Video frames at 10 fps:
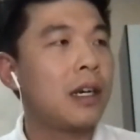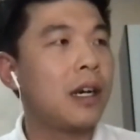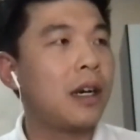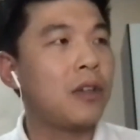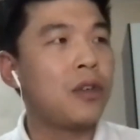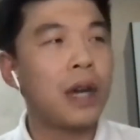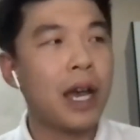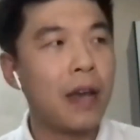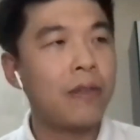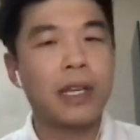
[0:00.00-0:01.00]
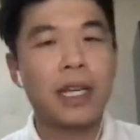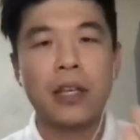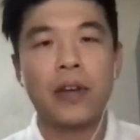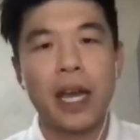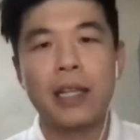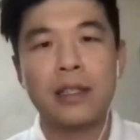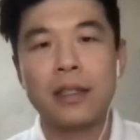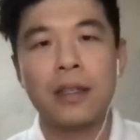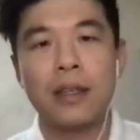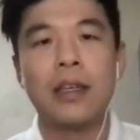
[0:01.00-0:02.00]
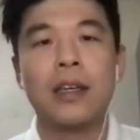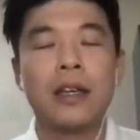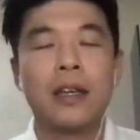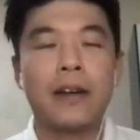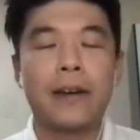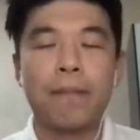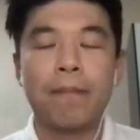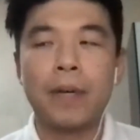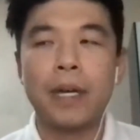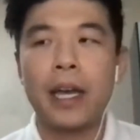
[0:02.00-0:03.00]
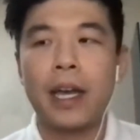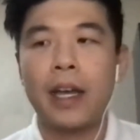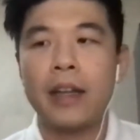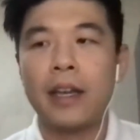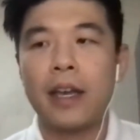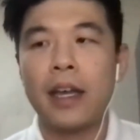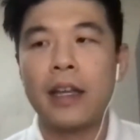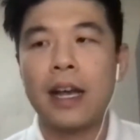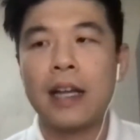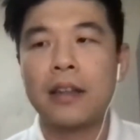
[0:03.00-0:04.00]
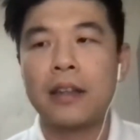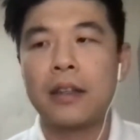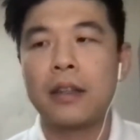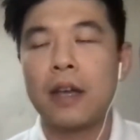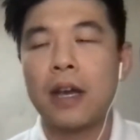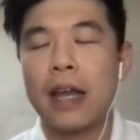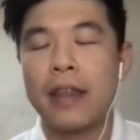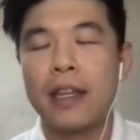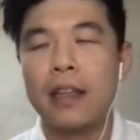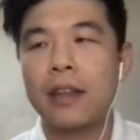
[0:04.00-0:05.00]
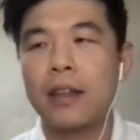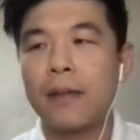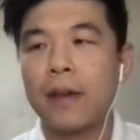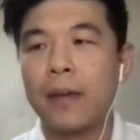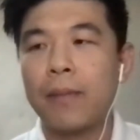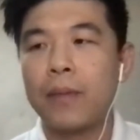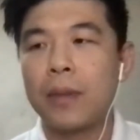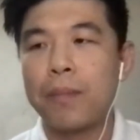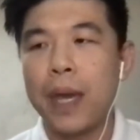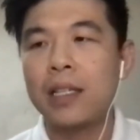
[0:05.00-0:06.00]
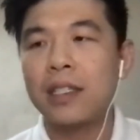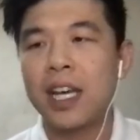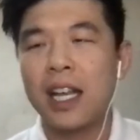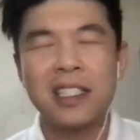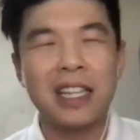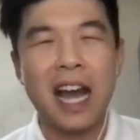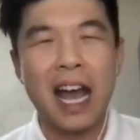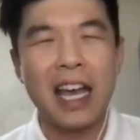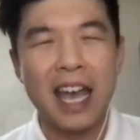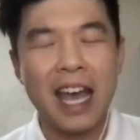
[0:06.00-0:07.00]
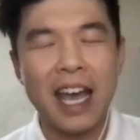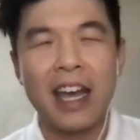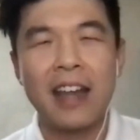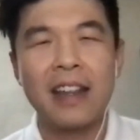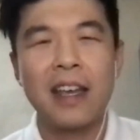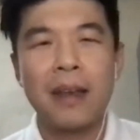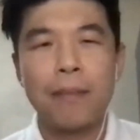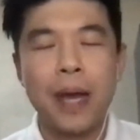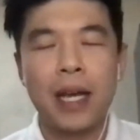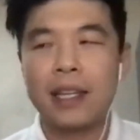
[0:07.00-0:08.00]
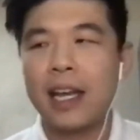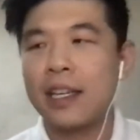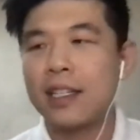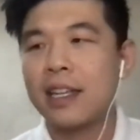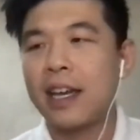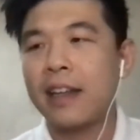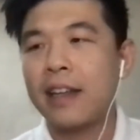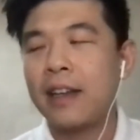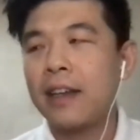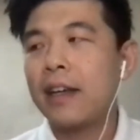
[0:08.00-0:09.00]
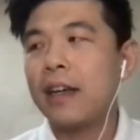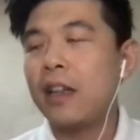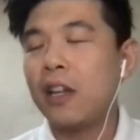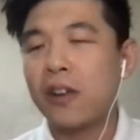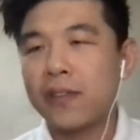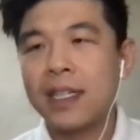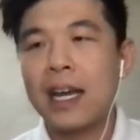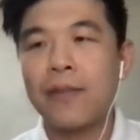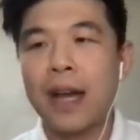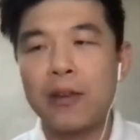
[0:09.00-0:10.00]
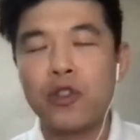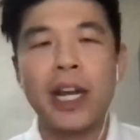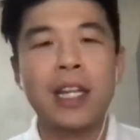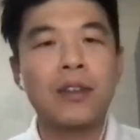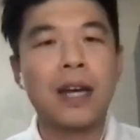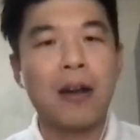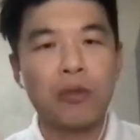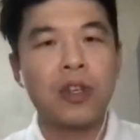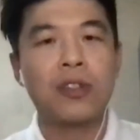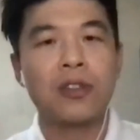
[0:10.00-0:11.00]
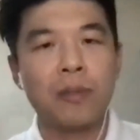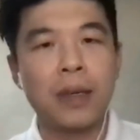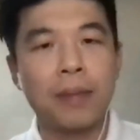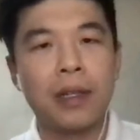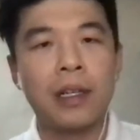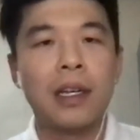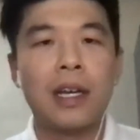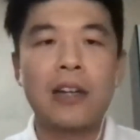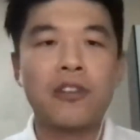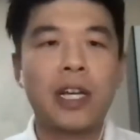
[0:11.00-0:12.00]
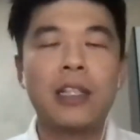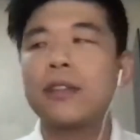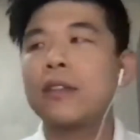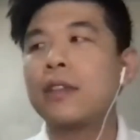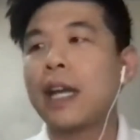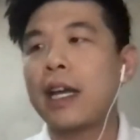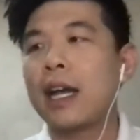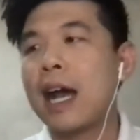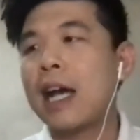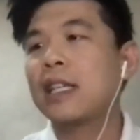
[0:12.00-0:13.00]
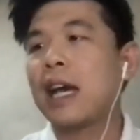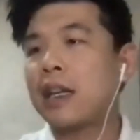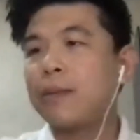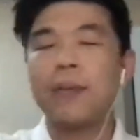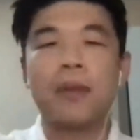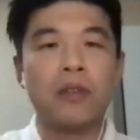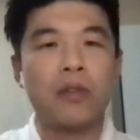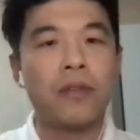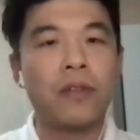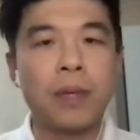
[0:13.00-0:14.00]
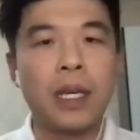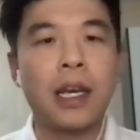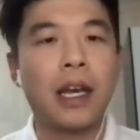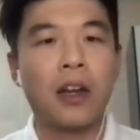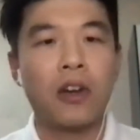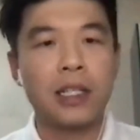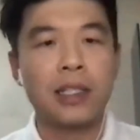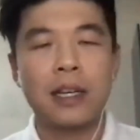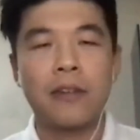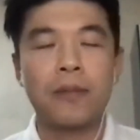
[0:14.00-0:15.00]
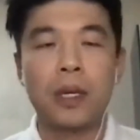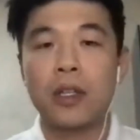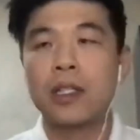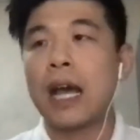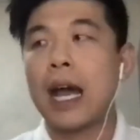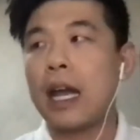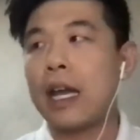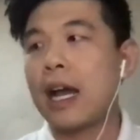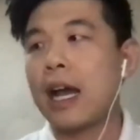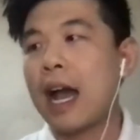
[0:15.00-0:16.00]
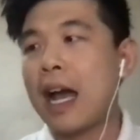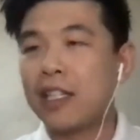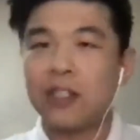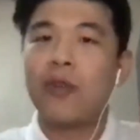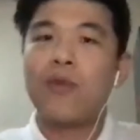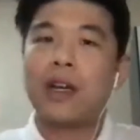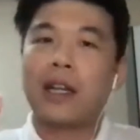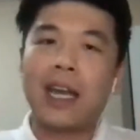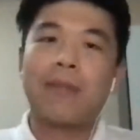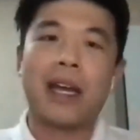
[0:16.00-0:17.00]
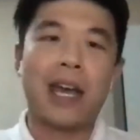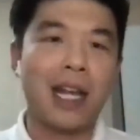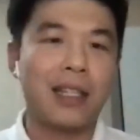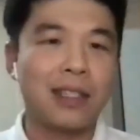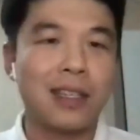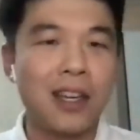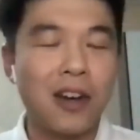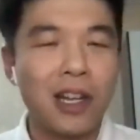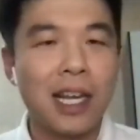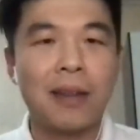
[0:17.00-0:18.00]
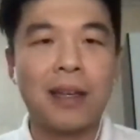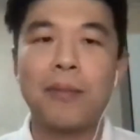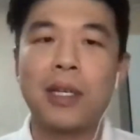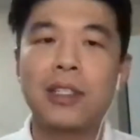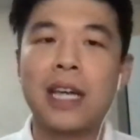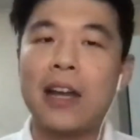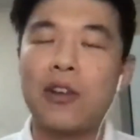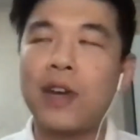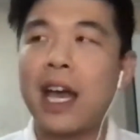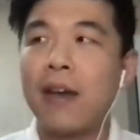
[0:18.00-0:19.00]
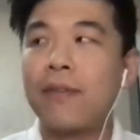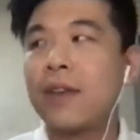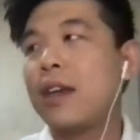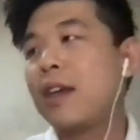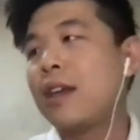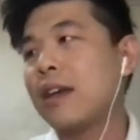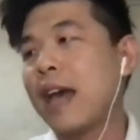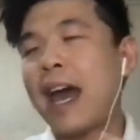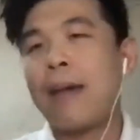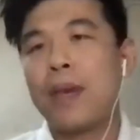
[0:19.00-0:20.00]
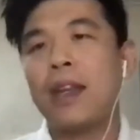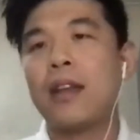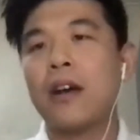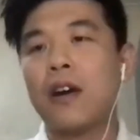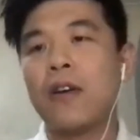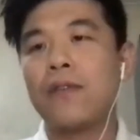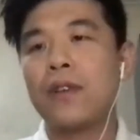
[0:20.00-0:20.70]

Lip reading: you have to get your hands dirty. And I think the biggest challenge that I had back then is that a lot of stuff I trying to outsource to people. I trying to like ask other people to do for me and all that stuff, because I just don't want to get my hands dirty on because I don't have the habit of